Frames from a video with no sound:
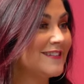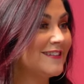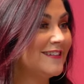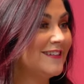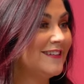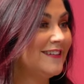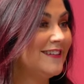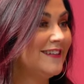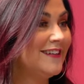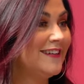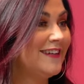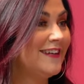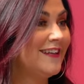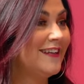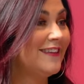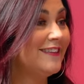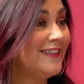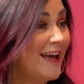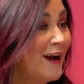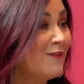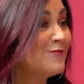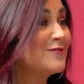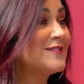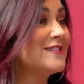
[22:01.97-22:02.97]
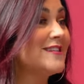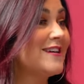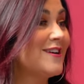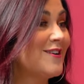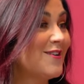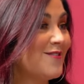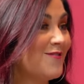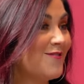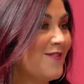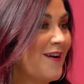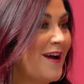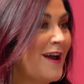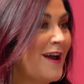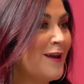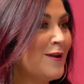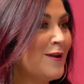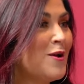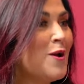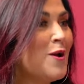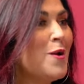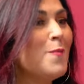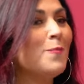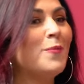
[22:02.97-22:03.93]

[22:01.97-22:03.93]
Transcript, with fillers: Yeah. That was terrifying.